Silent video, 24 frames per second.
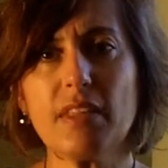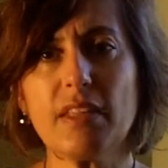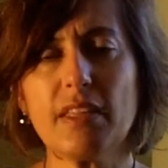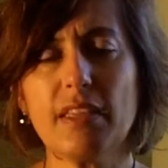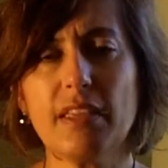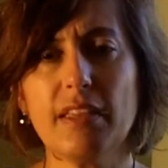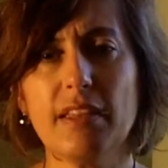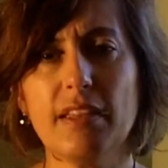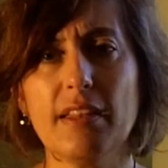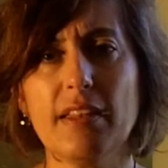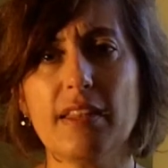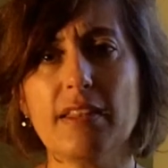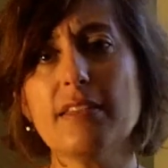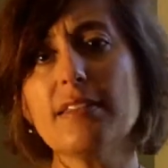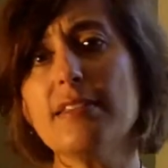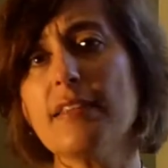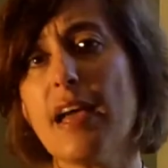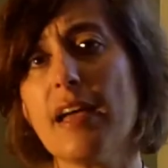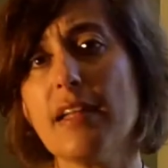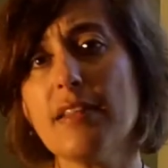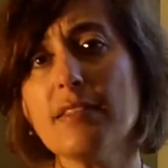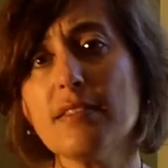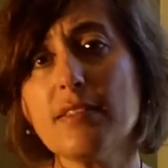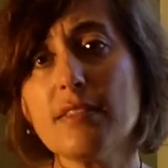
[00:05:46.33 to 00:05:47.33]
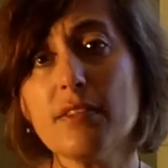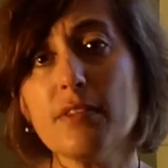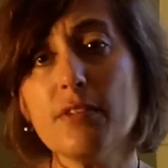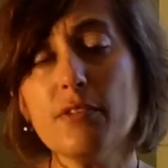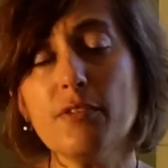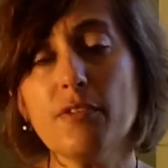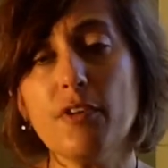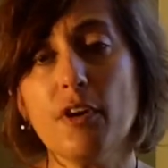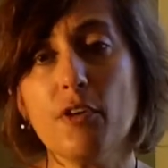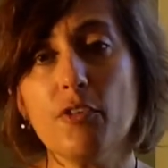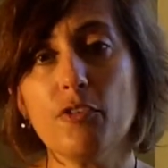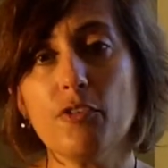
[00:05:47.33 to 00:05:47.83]
in an
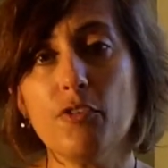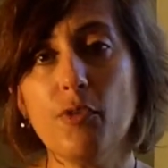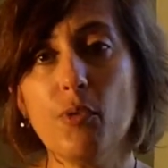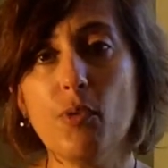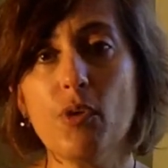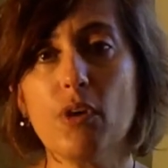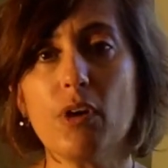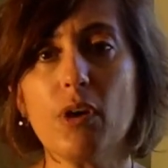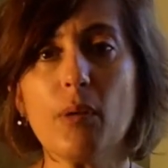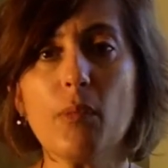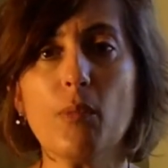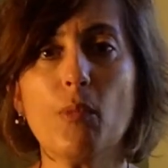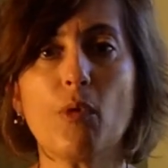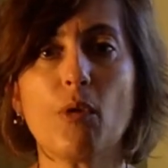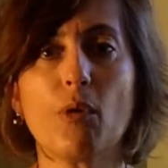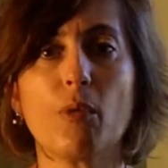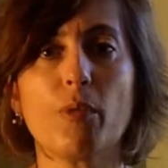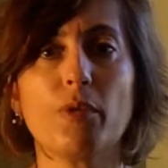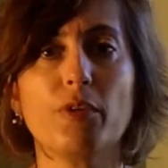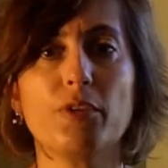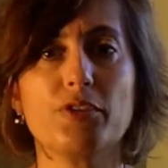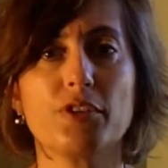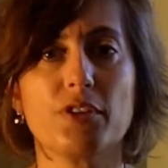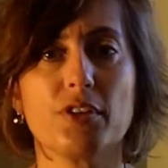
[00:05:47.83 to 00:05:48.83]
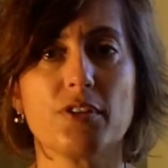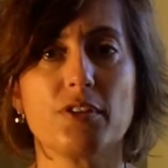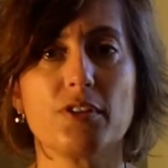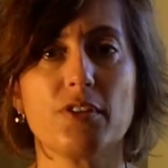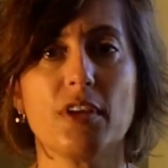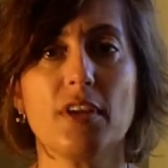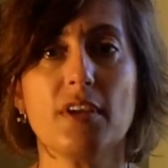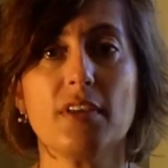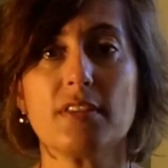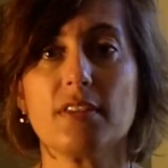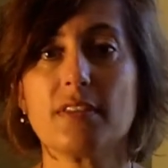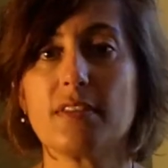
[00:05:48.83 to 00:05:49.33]
intensive form where we'll just
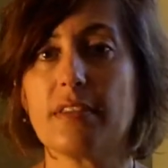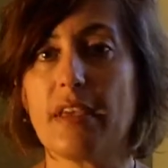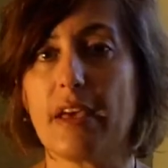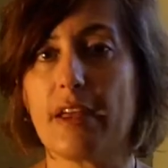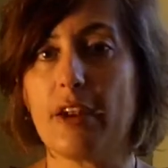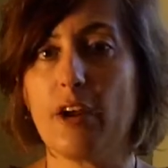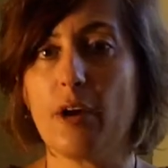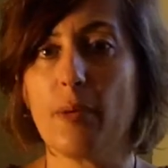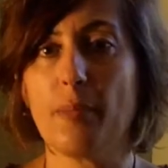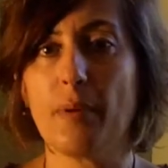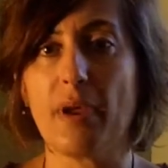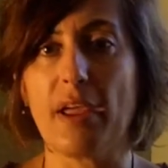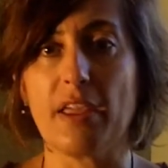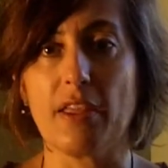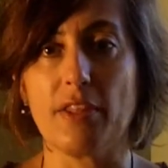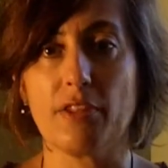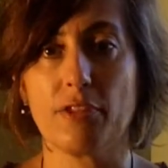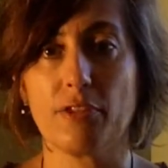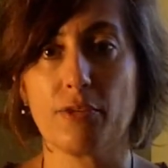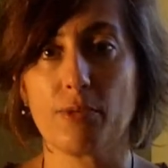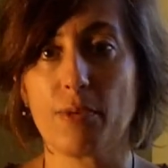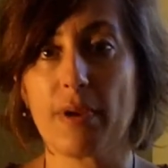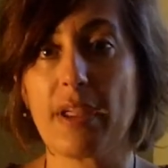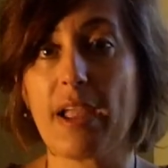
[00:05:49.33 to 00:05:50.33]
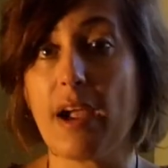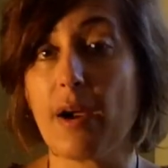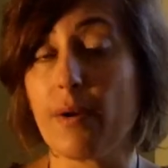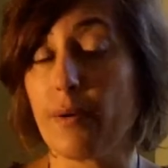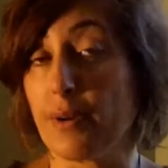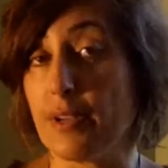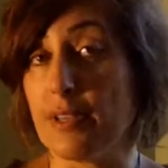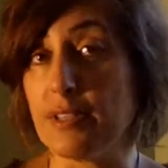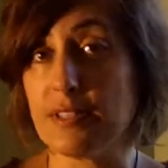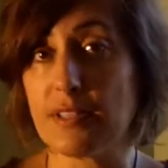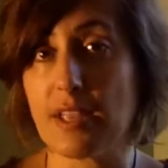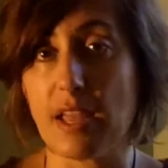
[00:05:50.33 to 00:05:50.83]
set up a three
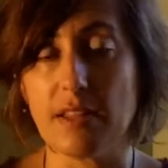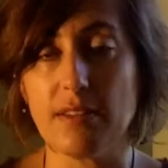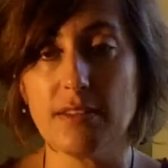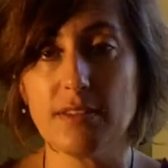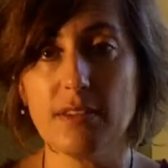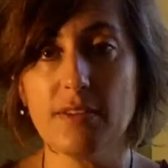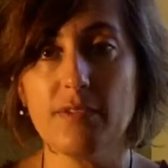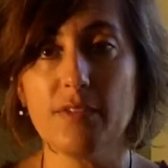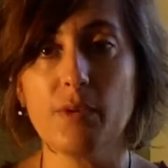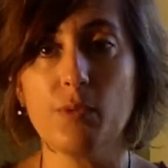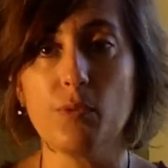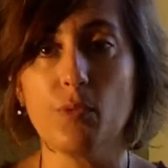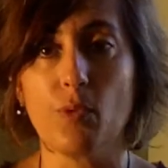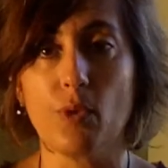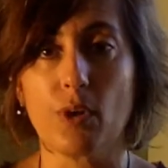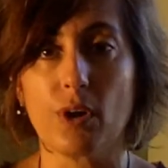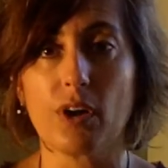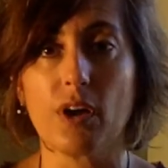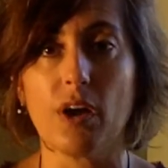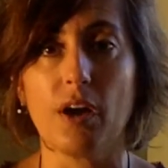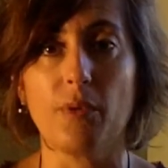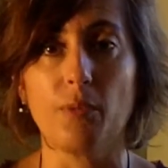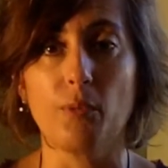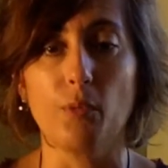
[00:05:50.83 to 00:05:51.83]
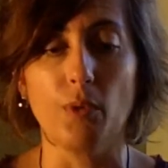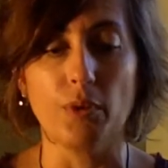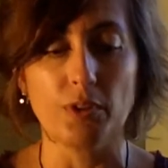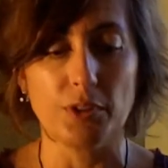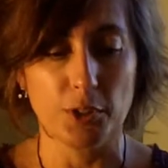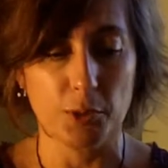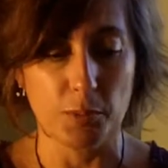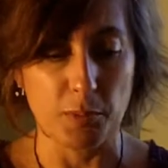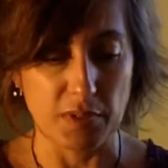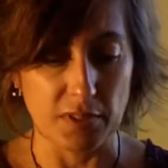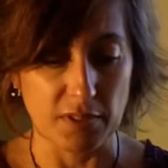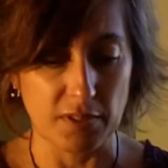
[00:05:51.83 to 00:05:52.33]
hour intensive and work on one
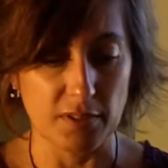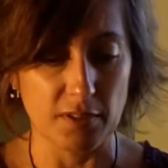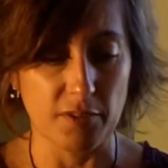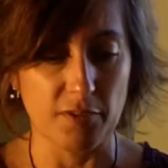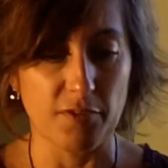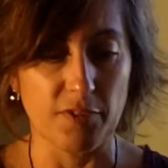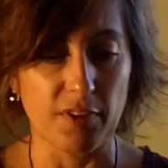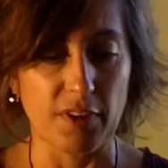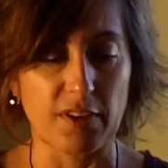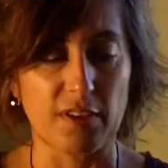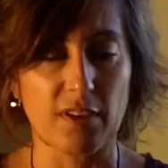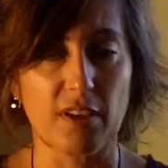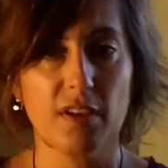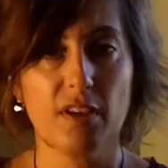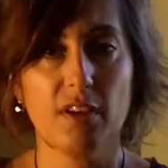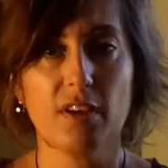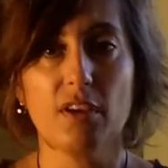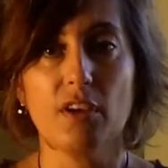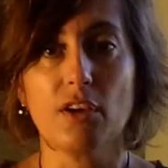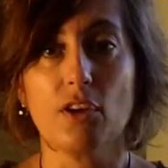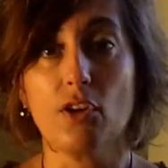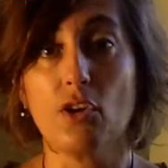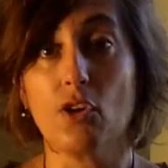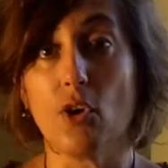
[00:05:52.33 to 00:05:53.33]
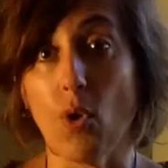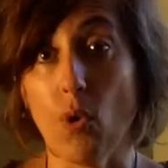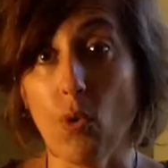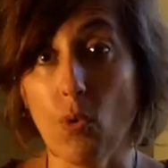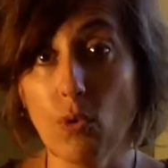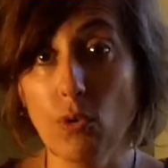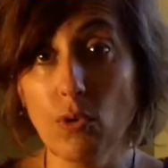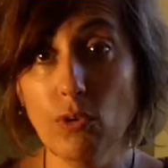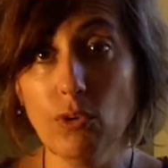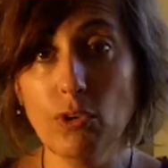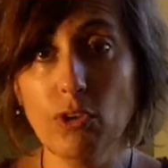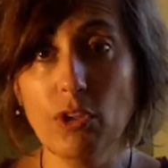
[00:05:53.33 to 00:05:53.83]
specific
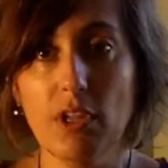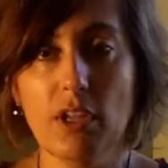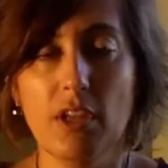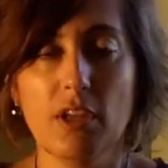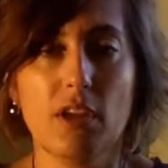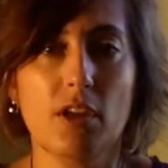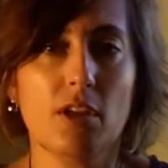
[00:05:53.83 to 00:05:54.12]
goal.